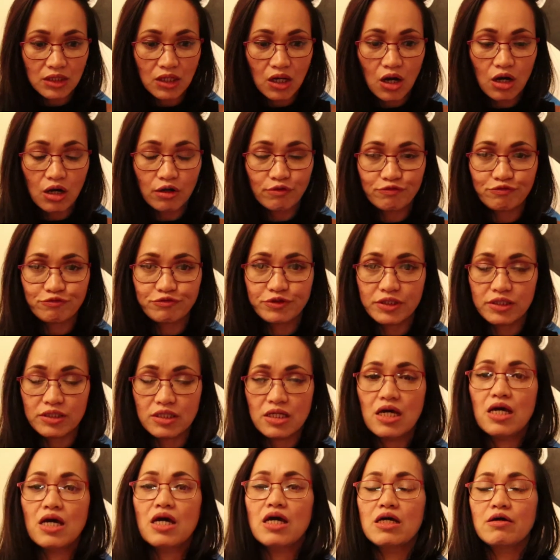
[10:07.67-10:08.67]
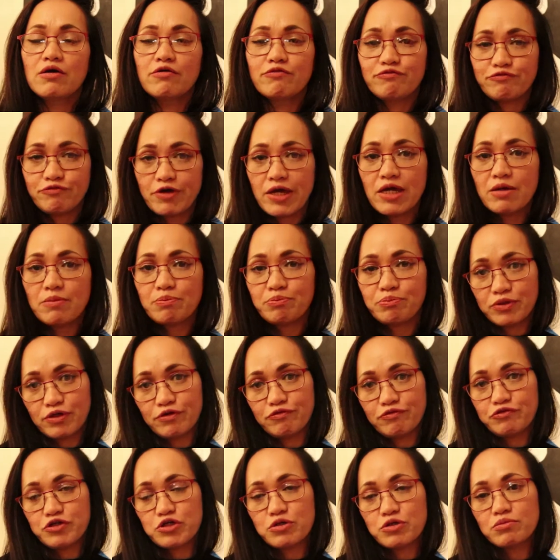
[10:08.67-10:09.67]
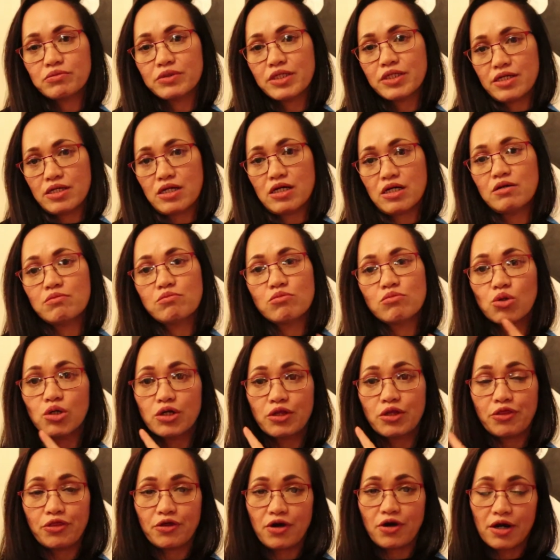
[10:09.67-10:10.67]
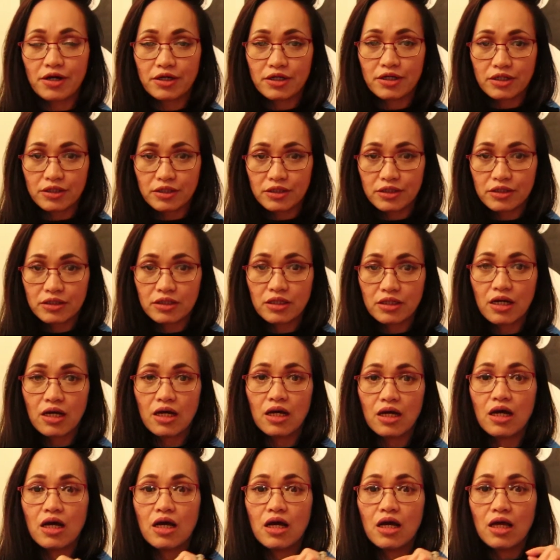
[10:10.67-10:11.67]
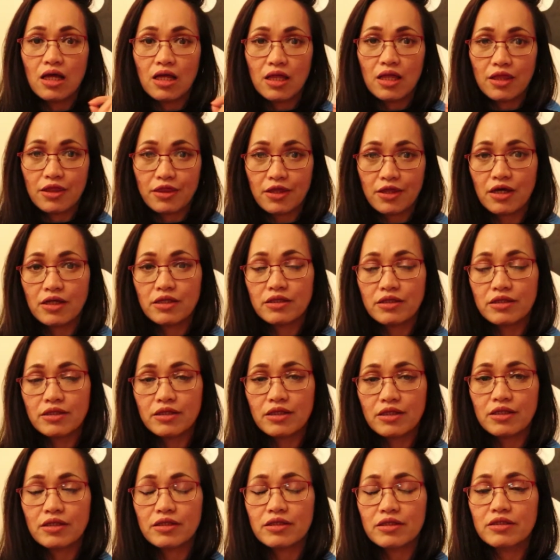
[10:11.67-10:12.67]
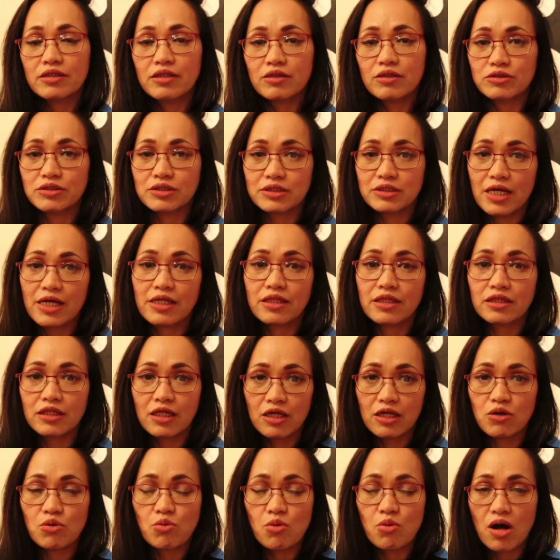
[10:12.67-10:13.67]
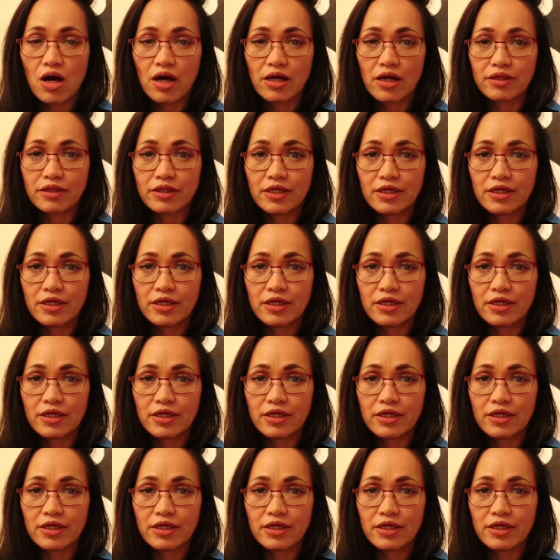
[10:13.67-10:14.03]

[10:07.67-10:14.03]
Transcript: of the fake perfume, they are more darker than the authentic one.